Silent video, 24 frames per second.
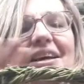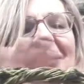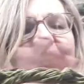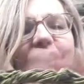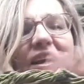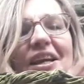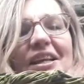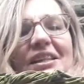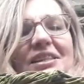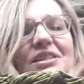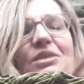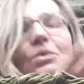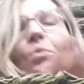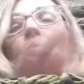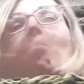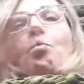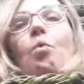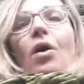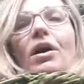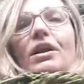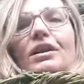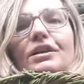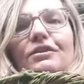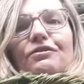it's
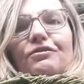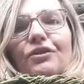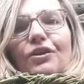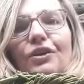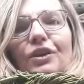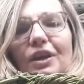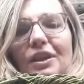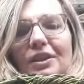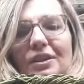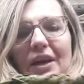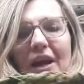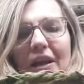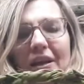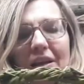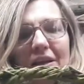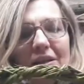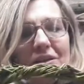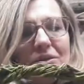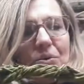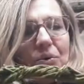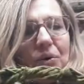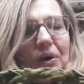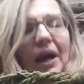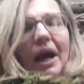wonderful in that
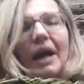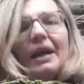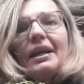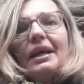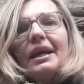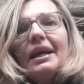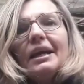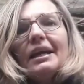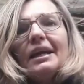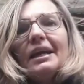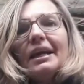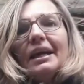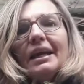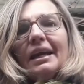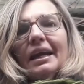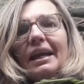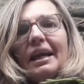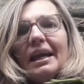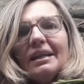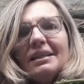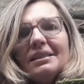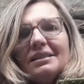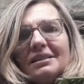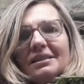it's organic,
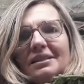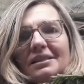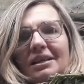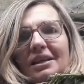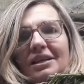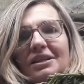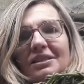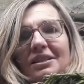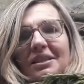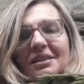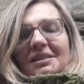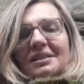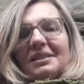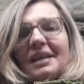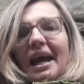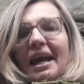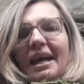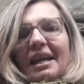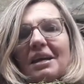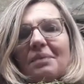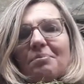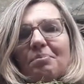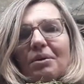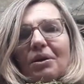it's
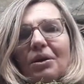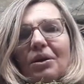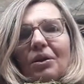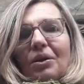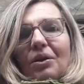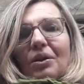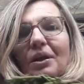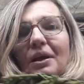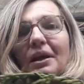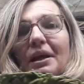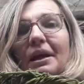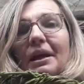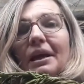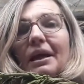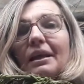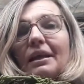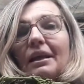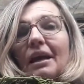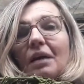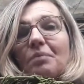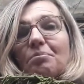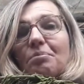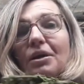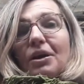sustainable, it
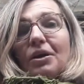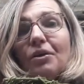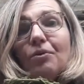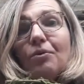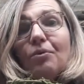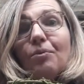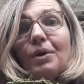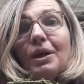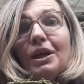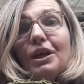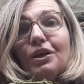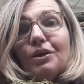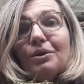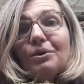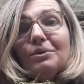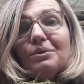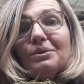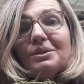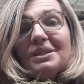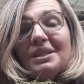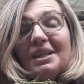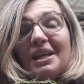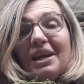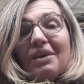can be
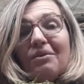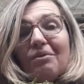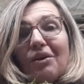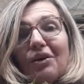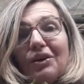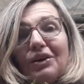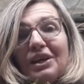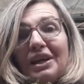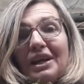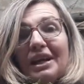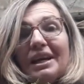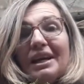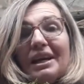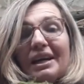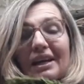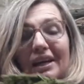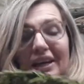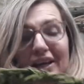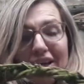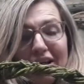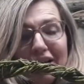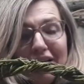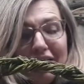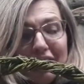reused year on year.
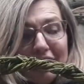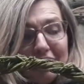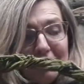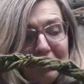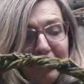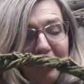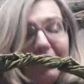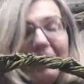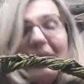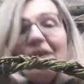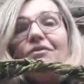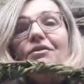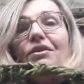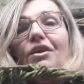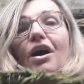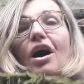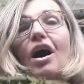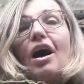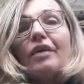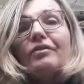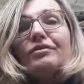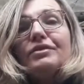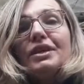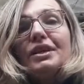So even
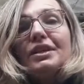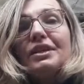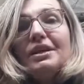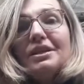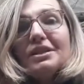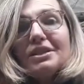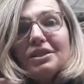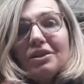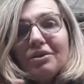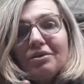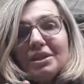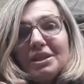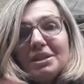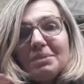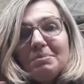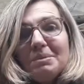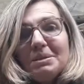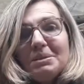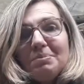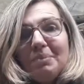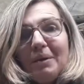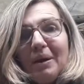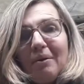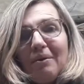after this
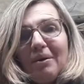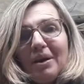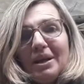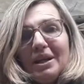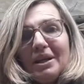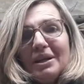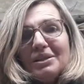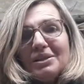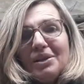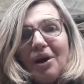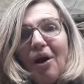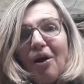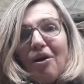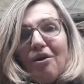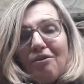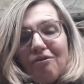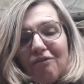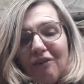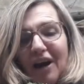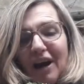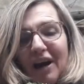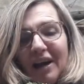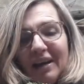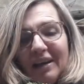Christmas period is
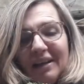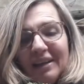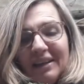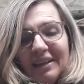over,